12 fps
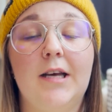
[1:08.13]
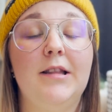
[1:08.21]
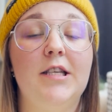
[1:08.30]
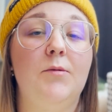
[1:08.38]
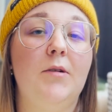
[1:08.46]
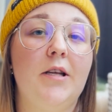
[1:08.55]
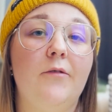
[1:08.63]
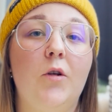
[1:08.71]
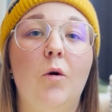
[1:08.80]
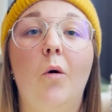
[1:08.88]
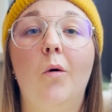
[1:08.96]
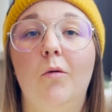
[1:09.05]
and this will give
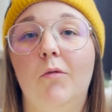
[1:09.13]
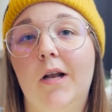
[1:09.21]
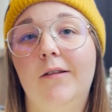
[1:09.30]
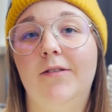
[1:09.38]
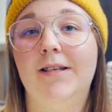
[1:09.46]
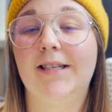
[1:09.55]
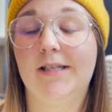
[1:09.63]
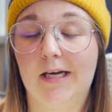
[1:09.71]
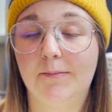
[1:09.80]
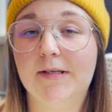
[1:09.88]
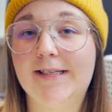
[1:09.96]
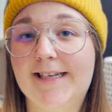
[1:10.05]
you all relevant and
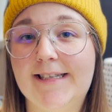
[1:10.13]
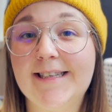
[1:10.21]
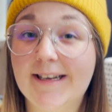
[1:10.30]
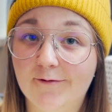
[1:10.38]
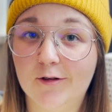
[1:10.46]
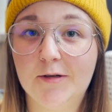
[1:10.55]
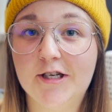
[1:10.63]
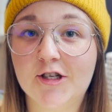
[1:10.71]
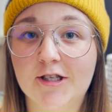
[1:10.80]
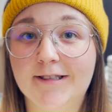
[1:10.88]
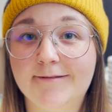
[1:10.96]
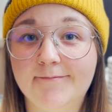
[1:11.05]
up-to-date
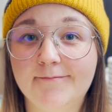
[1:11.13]
information.